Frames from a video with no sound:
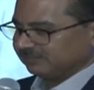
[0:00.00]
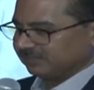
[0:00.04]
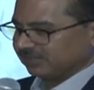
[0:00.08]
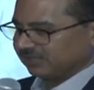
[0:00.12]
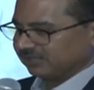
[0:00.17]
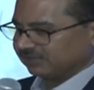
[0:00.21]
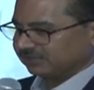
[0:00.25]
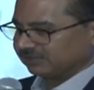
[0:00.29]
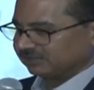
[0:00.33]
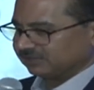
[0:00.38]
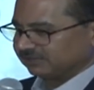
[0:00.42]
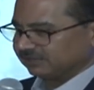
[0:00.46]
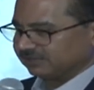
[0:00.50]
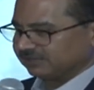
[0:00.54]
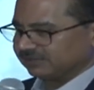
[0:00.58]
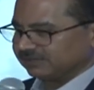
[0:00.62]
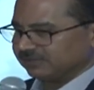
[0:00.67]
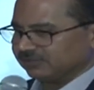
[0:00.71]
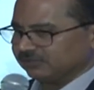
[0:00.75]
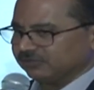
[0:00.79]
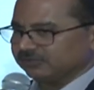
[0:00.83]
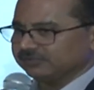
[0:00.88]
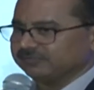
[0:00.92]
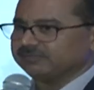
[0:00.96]
But
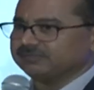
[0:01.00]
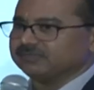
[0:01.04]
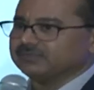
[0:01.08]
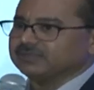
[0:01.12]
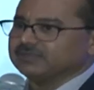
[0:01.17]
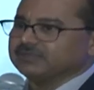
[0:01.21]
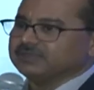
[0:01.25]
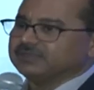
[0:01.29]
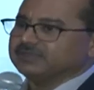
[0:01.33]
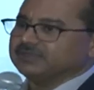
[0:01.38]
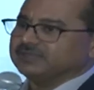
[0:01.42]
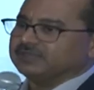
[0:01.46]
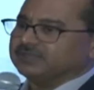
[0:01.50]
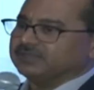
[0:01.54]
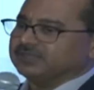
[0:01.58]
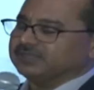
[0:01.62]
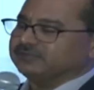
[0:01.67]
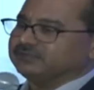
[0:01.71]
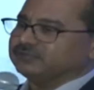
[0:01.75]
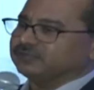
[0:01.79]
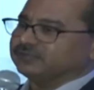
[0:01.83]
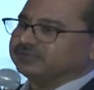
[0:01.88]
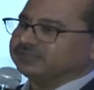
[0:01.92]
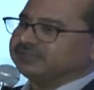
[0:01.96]
you know,
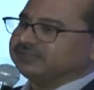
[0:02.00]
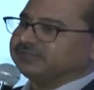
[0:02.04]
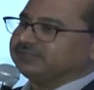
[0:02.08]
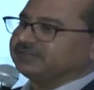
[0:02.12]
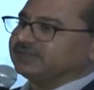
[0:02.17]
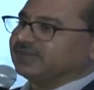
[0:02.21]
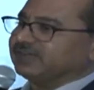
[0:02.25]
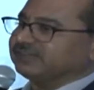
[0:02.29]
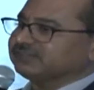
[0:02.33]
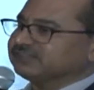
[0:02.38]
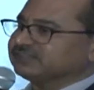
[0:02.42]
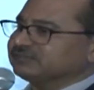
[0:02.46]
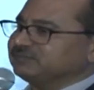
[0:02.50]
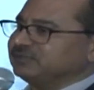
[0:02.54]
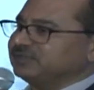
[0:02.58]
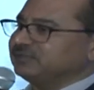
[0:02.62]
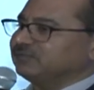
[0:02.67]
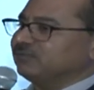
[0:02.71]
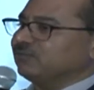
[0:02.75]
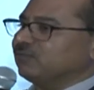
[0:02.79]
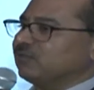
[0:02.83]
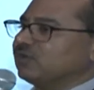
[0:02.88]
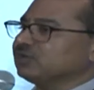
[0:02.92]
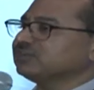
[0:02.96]
if you really ask
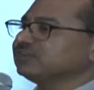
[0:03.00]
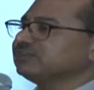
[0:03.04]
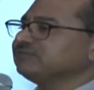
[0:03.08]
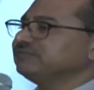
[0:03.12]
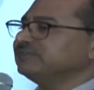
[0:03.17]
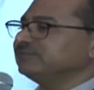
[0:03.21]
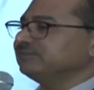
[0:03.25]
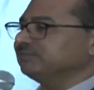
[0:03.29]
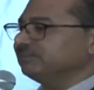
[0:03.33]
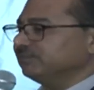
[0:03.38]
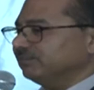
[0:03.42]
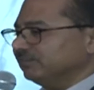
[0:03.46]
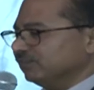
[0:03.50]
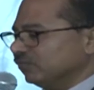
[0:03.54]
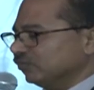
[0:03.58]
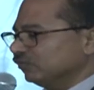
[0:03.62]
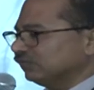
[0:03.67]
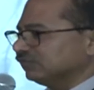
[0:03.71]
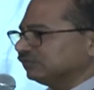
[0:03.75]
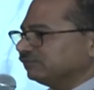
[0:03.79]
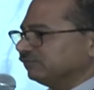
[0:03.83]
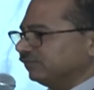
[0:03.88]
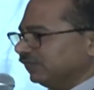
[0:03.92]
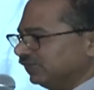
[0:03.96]
me what are we
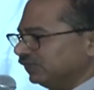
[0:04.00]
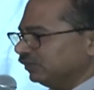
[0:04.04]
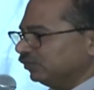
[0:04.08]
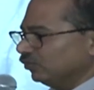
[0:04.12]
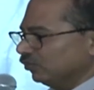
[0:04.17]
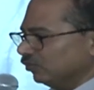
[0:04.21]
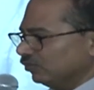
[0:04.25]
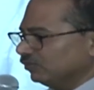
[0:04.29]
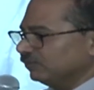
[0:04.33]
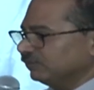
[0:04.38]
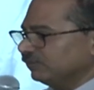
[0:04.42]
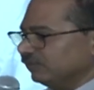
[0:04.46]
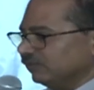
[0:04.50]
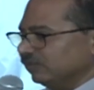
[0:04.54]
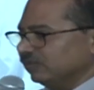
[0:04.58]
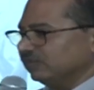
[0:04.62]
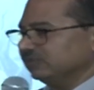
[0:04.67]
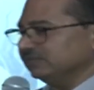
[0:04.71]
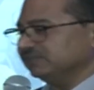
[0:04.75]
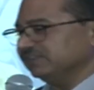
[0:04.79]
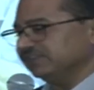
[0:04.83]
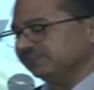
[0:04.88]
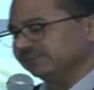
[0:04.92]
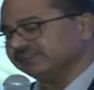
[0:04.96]
most well known
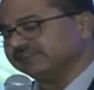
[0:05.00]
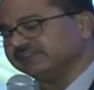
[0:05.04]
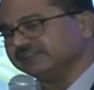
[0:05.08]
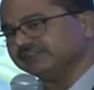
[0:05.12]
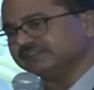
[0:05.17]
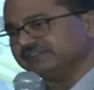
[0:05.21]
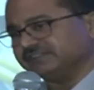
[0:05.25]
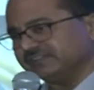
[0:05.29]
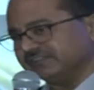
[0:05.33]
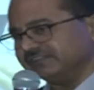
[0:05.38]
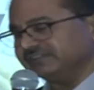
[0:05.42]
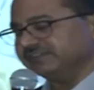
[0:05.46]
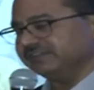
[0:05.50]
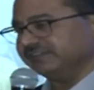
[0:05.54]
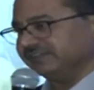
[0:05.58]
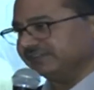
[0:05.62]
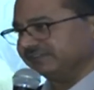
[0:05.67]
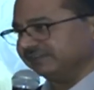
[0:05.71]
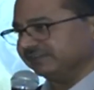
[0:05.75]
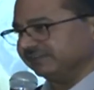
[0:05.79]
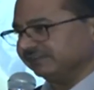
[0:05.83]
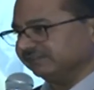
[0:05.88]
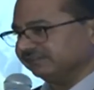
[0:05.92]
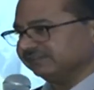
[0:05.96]
for, there are really three
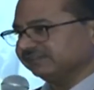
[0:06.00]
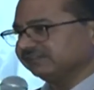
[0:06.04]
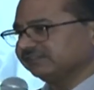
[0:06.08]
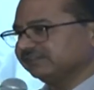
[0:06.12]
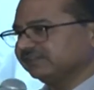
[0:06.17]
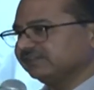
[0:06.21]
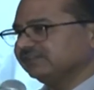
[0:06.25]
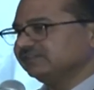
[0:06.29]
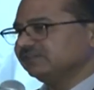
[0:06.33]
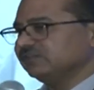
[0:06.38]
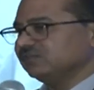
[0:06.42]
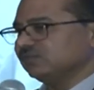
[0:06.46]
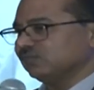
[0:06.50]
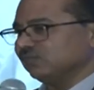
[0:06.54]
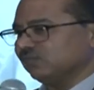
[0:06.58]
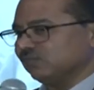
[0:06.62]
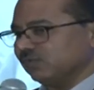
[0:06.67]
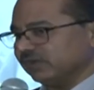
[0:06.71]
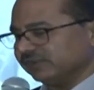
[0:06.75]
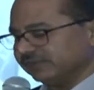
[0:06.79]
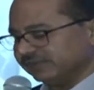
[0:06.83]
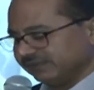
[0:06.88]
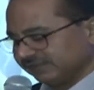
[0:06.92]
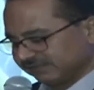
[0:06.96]
areas.
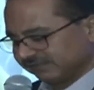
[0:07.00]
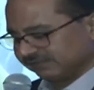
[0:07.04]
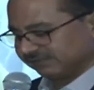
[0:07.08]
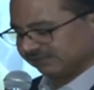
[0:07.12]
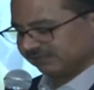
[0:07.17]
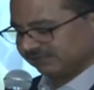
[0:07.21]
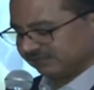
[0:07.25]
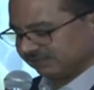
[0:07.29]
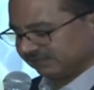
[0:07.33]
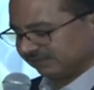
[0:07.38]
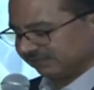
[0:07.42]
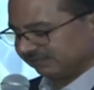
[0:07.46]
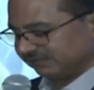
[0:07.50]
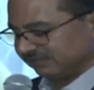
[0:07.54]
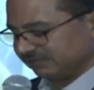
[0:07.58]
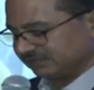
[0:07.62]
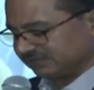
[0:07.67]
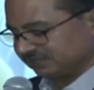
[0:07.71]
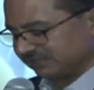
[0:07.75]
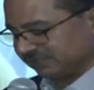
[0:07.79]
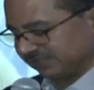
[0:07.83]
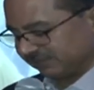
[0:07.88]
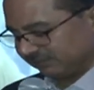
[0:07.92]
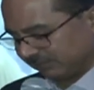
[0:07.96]
One is
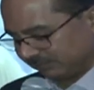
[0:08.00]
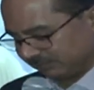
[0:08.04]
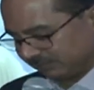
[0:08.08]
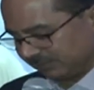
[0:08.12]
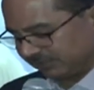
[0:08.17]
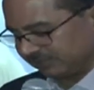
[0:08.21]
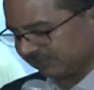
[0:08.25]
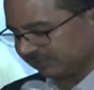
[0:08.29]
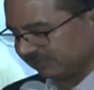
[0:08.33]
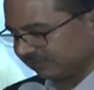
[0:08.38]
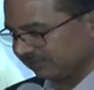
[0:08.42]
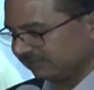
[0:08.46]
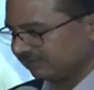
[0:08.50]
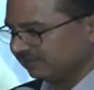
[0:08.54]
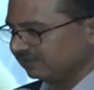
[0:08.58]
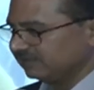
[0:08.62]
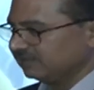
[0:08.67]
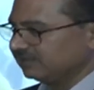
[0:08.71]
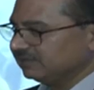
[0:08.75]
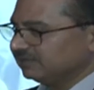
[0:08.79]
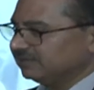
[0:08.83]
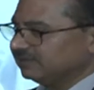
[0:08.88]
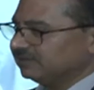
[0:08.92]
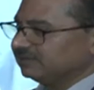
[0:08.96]
research and development,
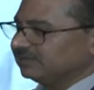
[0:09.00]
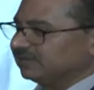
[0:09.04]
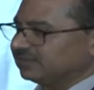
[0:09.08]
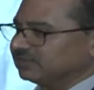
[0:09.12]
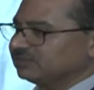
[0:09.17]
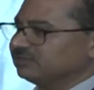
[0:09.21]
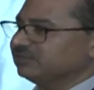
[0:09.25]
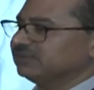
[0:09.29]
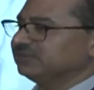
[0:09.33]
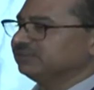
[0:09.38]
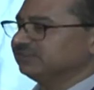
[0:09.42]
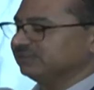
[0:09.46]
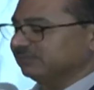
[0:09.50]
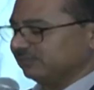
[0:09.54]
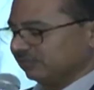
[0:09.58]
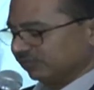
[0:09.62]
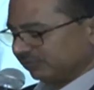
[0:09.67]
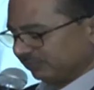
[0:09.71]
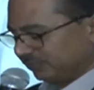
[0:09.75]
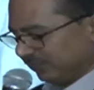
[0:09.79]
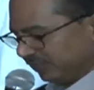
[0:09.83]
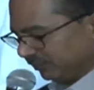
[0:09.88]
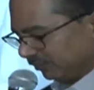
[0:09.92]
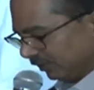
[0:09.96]
the other one is
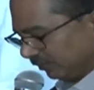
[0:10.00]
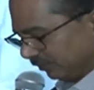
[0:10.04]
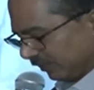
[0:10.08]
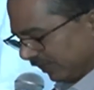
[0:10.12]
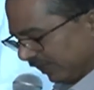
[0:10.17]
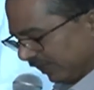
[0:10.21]
about people